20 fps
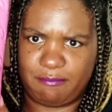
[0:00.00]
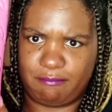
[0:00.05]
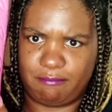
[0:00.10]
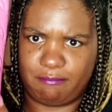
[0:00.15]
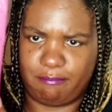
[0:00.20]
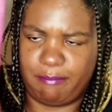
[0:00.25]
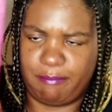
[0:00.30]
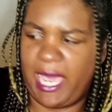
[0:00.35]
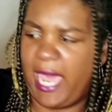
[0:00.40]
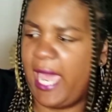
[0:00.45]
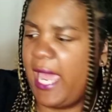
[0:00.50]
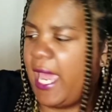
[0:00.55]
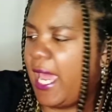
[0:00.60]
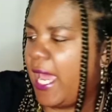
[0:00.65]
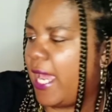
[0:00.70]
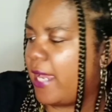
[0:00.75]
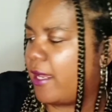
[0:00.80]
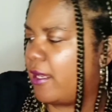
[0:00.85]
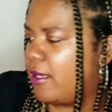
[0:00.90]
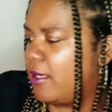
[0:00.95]

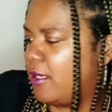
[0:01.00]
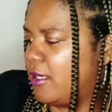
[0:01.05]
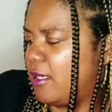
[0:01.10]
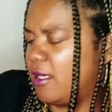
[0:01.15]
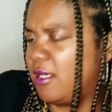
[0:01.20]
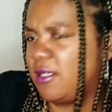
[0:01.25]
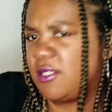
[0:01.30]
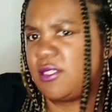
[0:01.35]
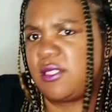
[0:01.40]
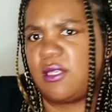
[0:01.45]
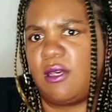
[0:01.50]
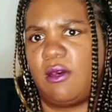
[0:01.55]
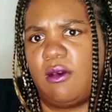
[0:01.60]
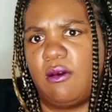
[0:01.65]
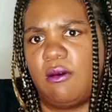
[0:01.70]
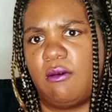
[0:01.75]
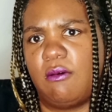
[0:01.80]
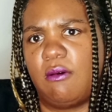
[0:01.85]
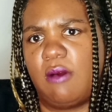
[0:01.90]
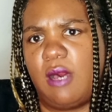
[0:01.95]
bag.
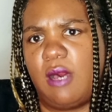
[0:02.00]
So